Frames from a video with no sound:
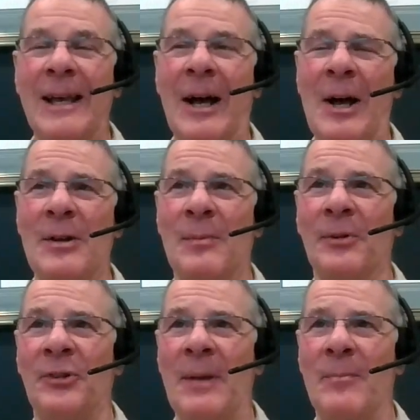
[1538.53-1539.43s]

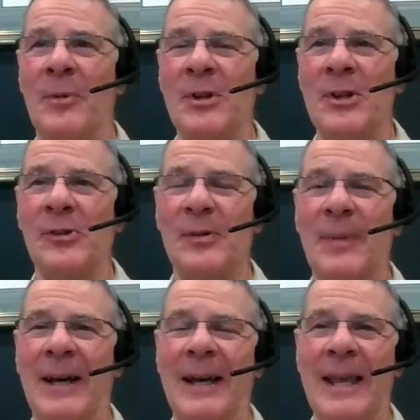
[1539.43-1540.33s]
100% produced
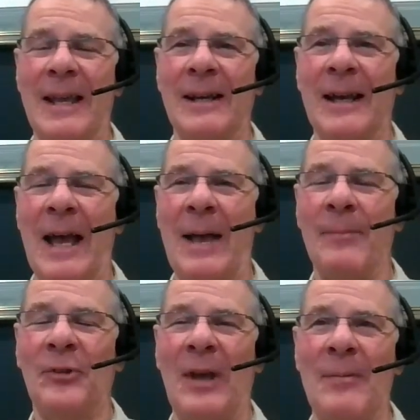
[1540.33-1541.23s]
by
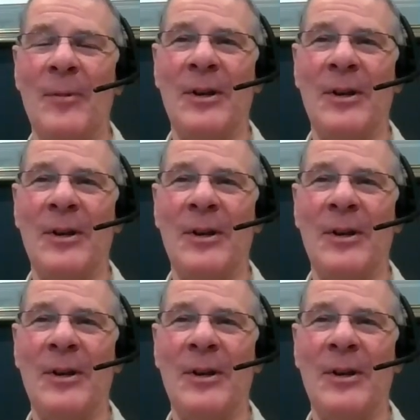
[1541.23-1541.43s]
MSAM.